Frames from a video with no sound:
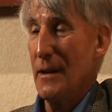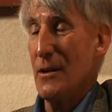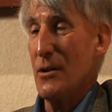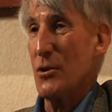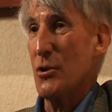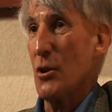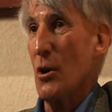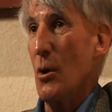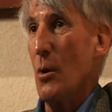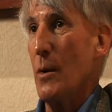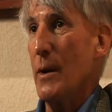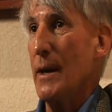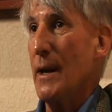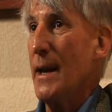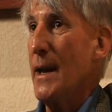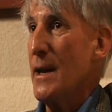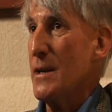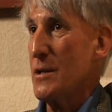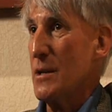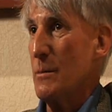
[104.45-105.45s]
So it
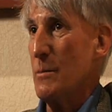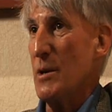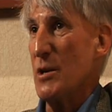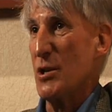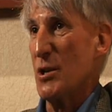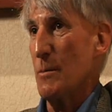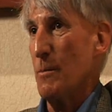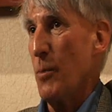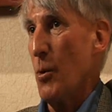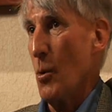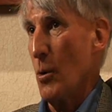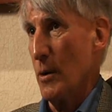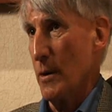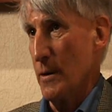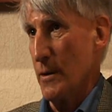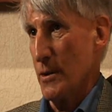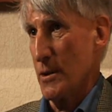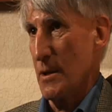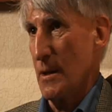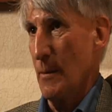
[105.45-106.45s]
has to be
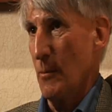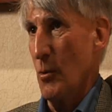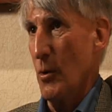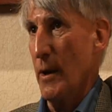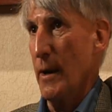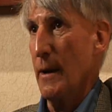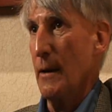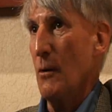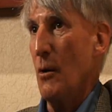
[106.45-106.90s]
supported in some way.